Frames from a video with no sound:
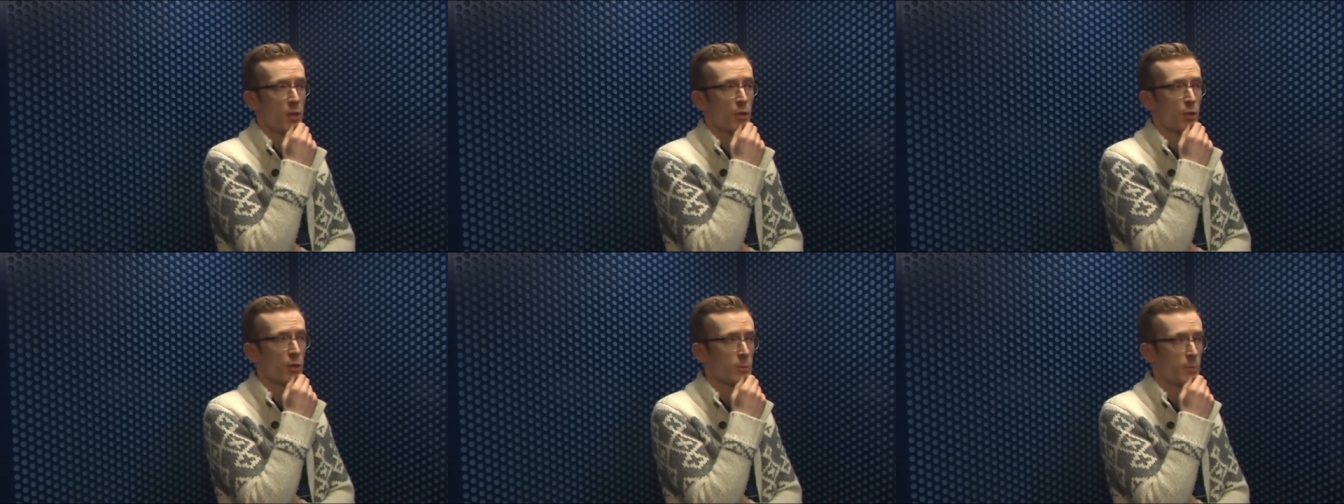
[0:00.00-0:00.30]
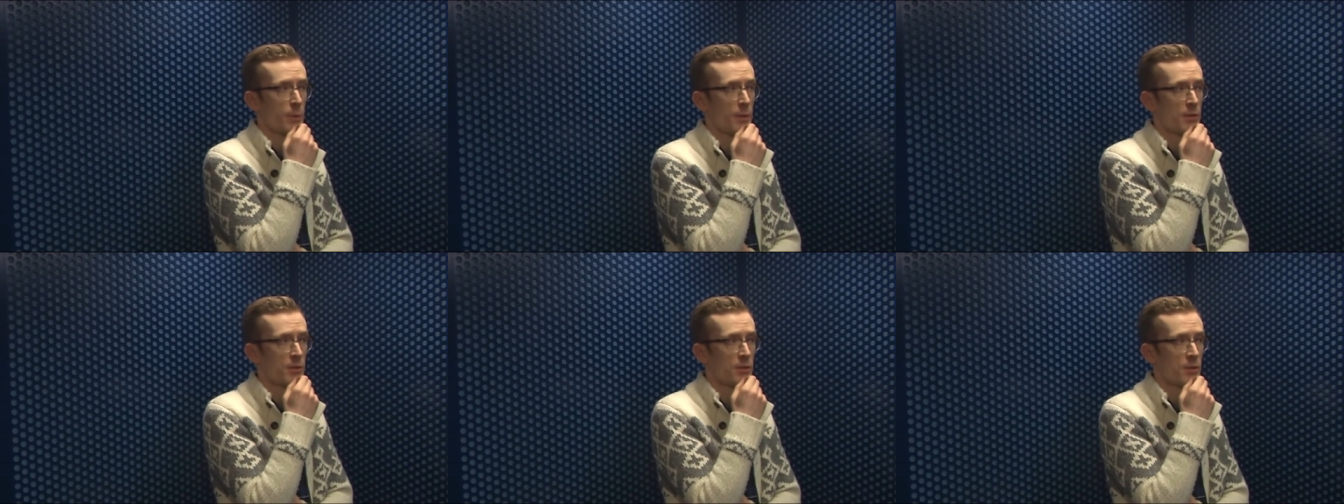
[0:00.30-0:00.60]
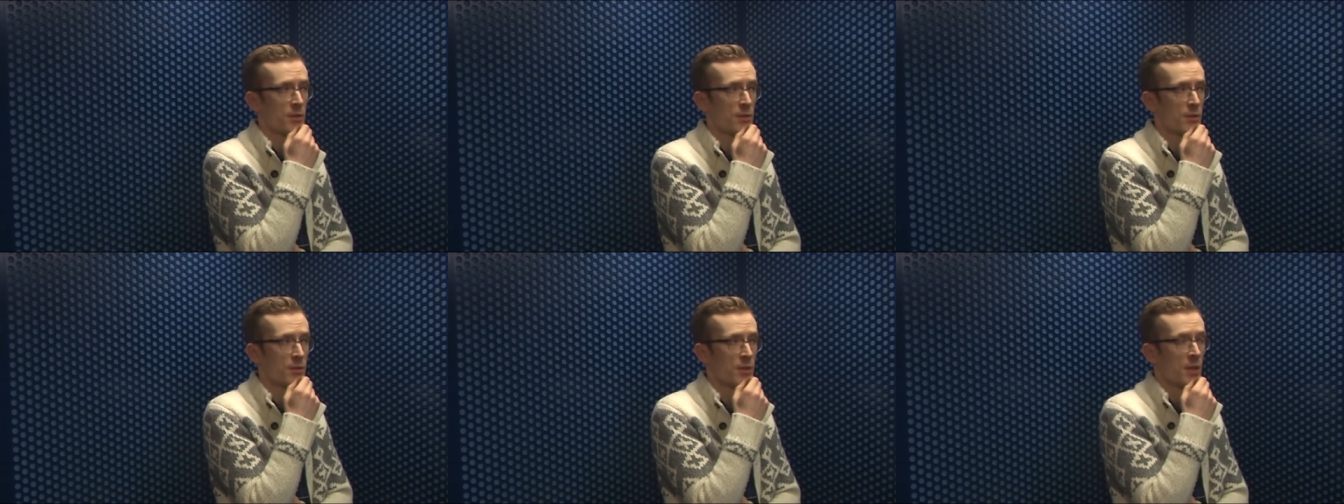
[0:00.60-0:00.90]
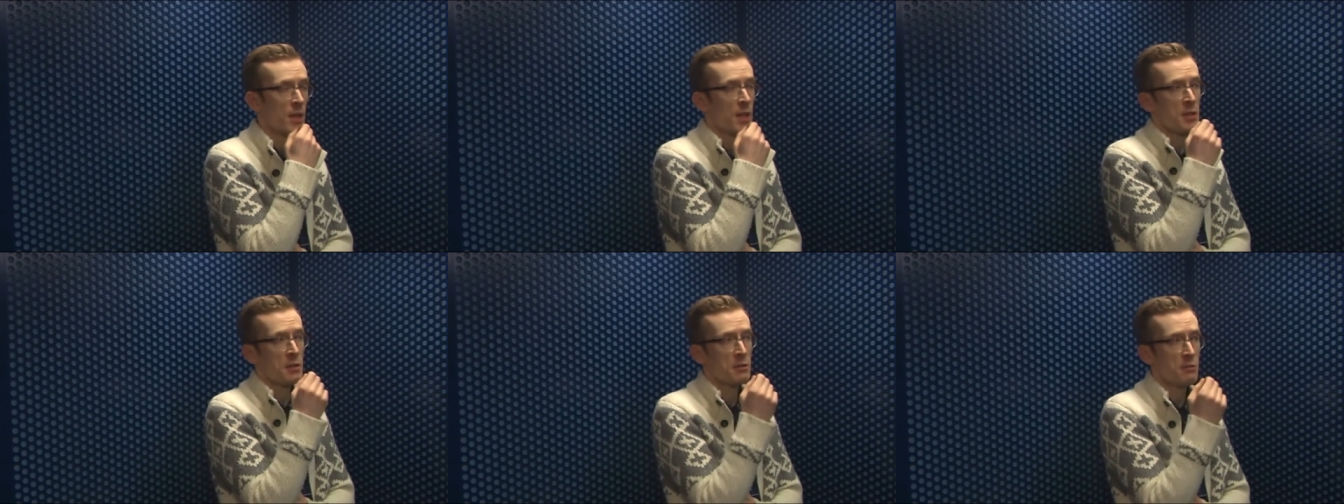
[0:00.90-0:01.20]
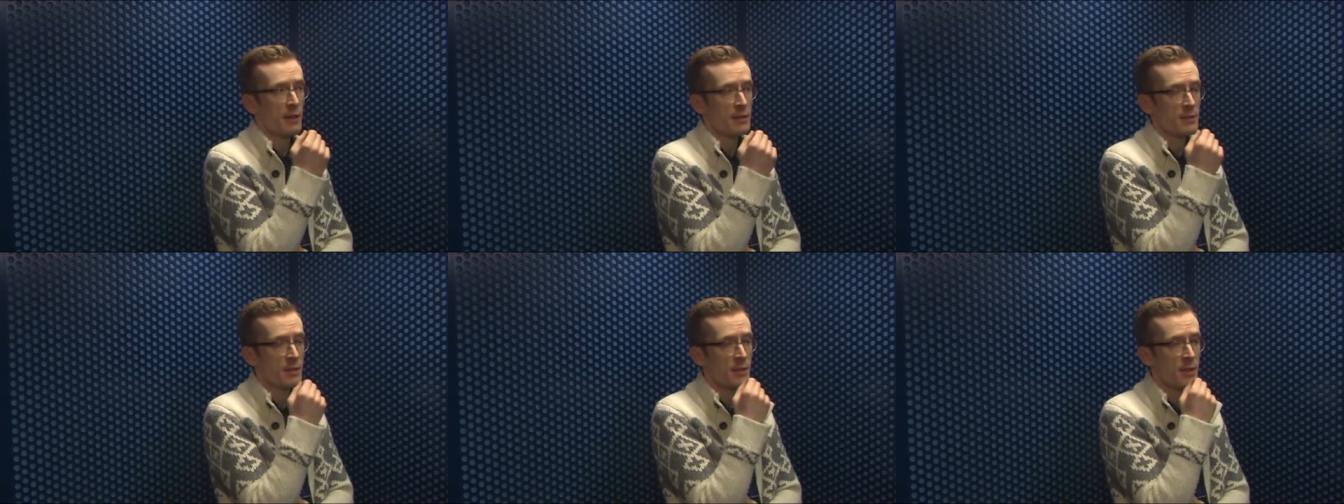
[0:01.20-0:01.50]
Ghostbusters,
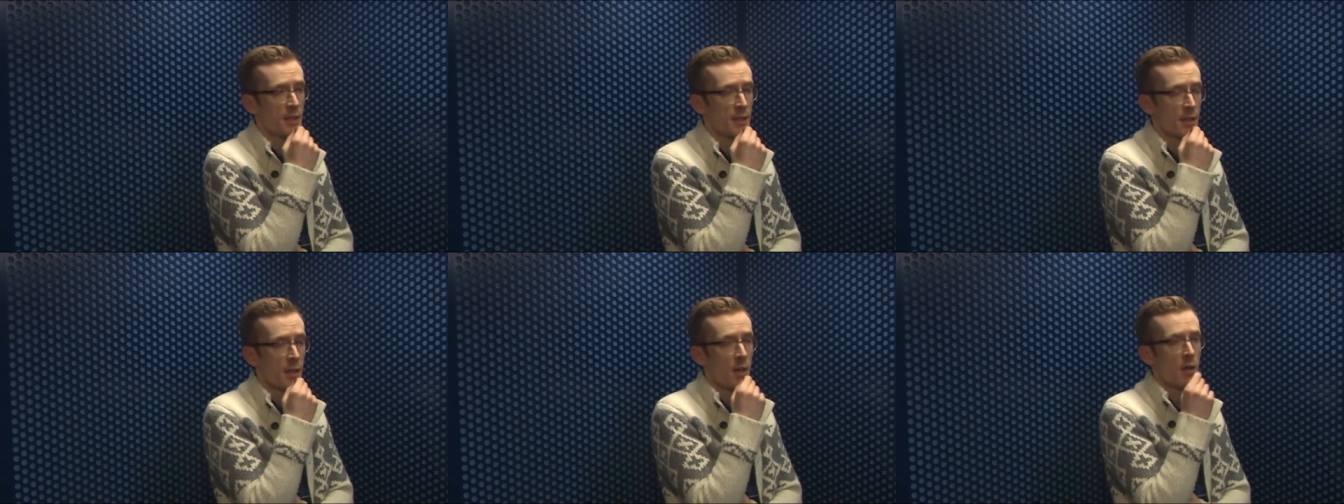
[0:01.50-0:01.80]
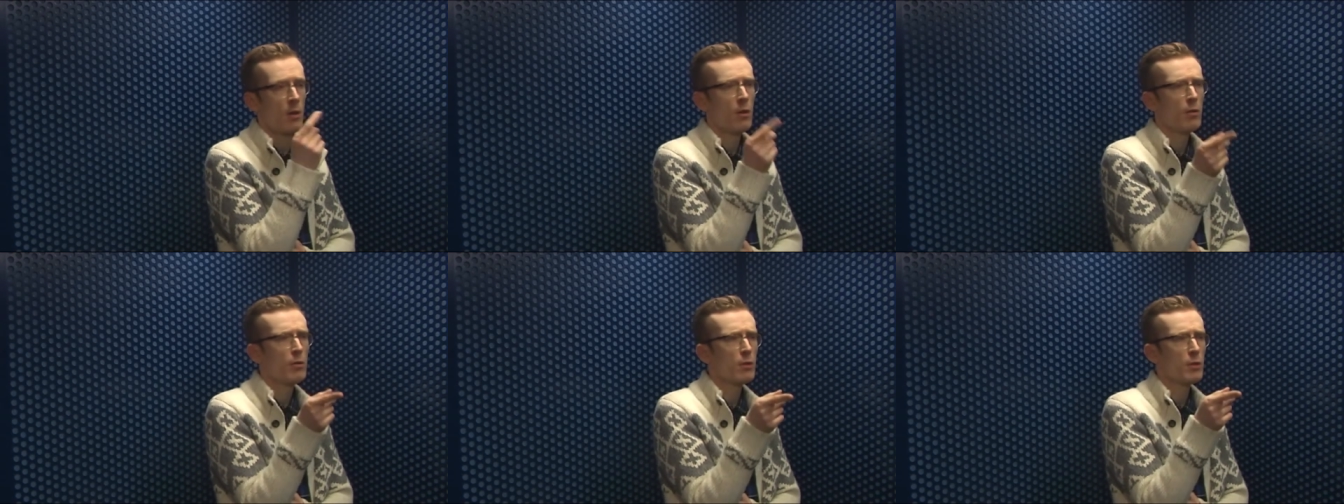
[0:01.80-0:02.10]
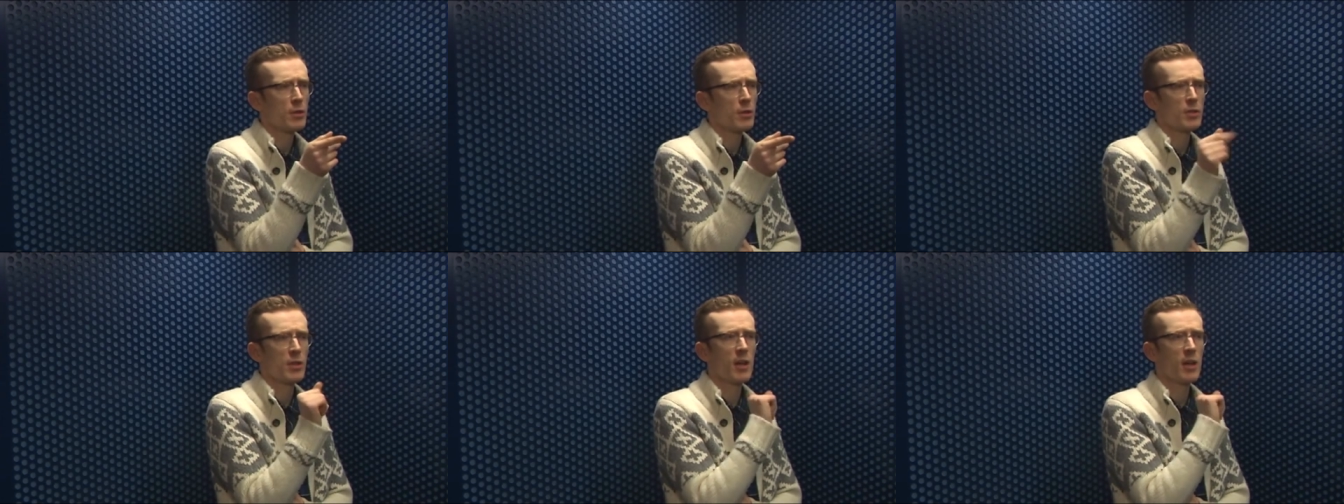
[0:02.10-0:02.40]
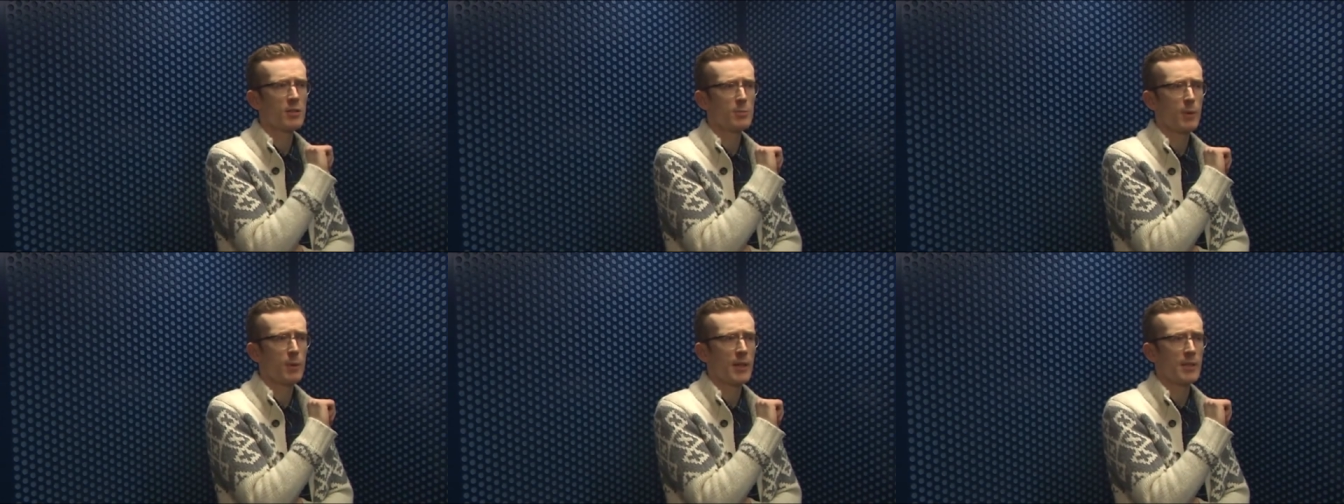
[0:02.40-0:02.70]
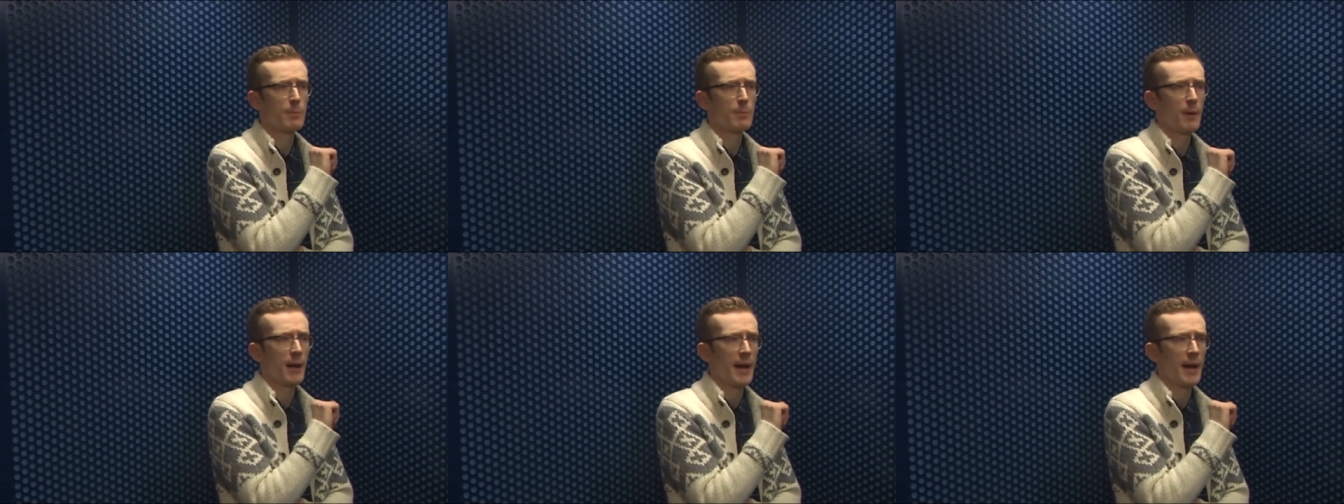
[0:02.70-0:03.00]
Karate Kid. Oh look, Child's
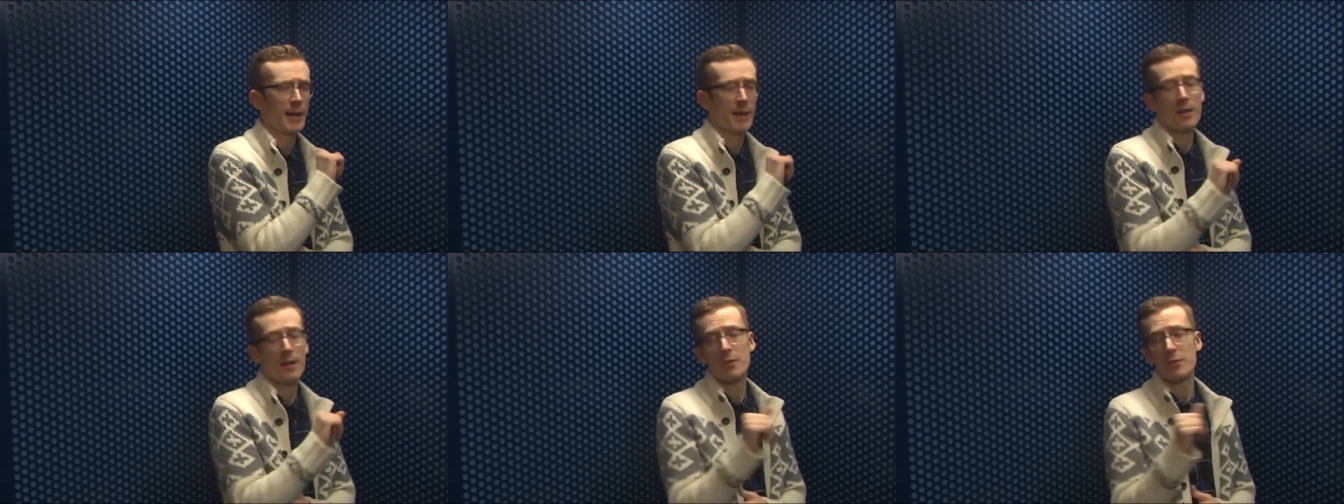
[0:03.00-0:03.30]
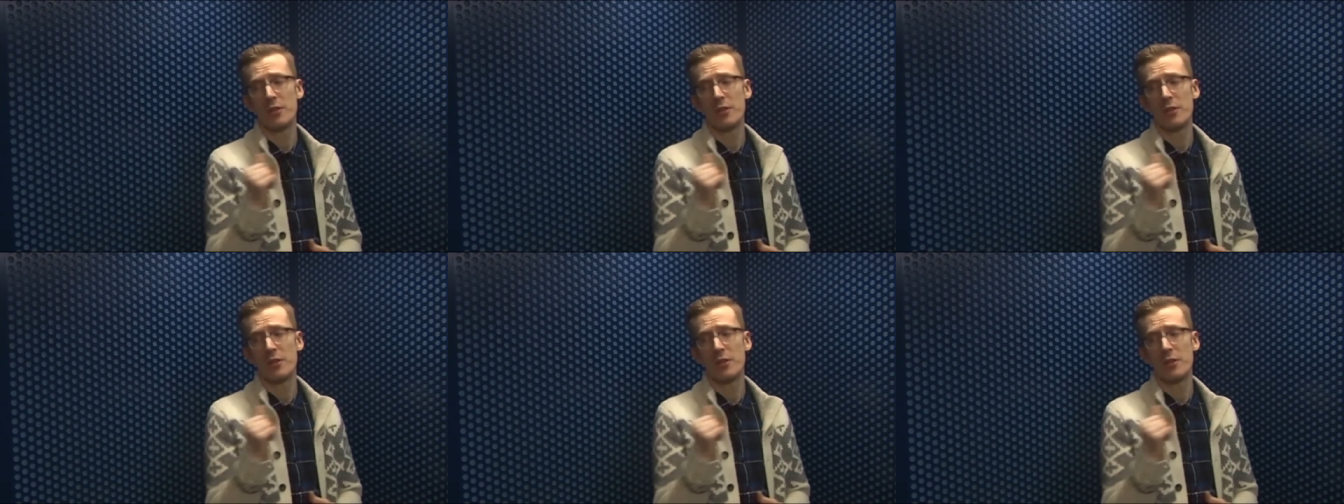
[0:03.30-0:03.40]
Play's back.